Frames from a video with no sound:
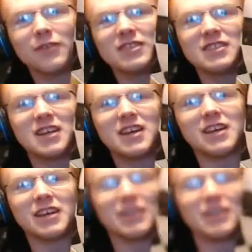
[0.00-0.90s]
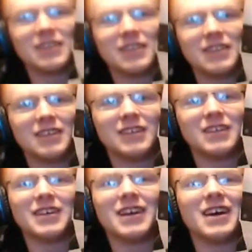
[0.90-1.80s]
for today.
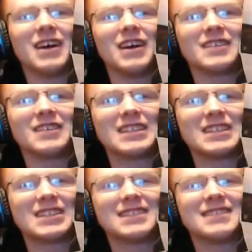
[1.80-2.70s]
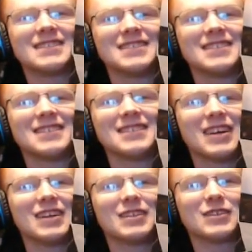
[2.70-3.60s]
Yes.
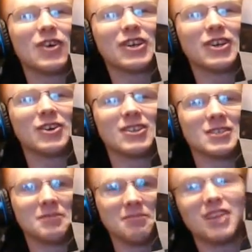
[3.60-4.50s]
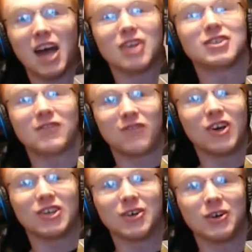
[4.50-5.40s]
That is fucking awesome. That is
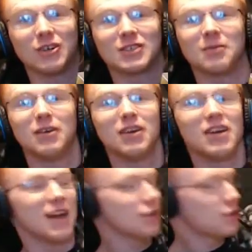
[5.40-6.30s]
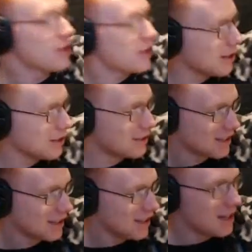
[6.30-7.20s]
fucking awesome. And the thing
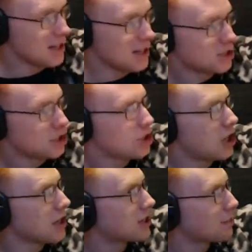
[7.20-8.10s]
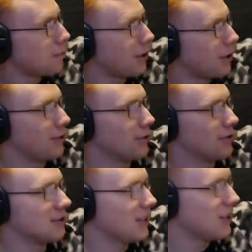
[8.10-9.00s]
is, it's chess
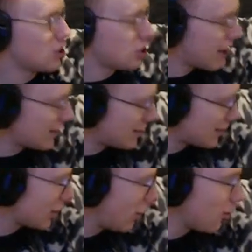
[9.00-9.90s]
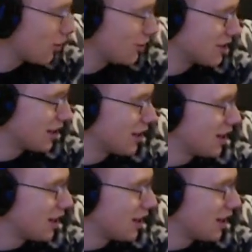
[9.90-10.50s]
players. It's chess and cards.